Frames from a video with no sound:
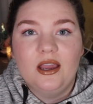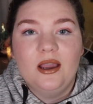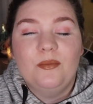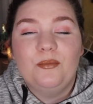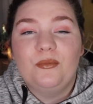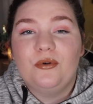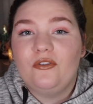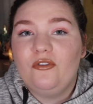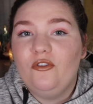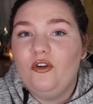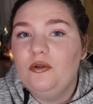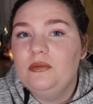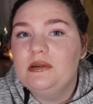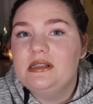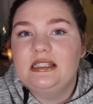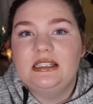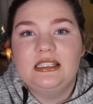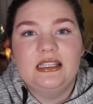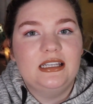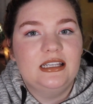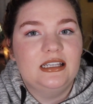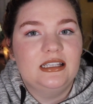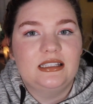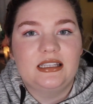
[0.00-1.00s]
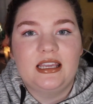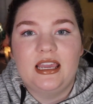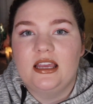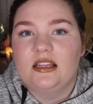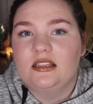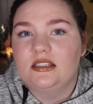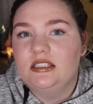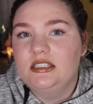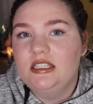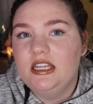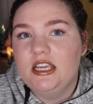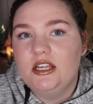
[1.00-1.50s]
performances
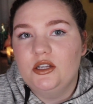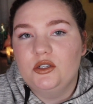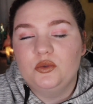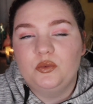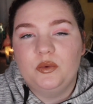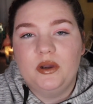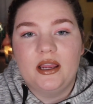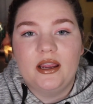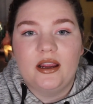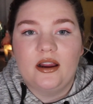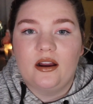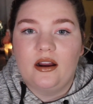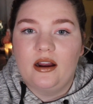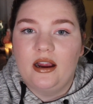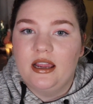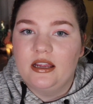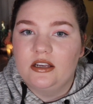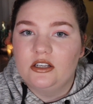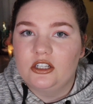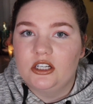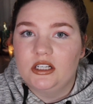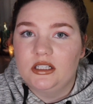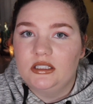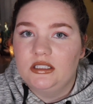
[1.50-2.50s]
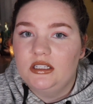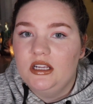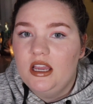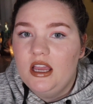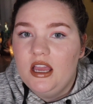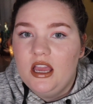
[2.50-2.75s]
and stage wear and just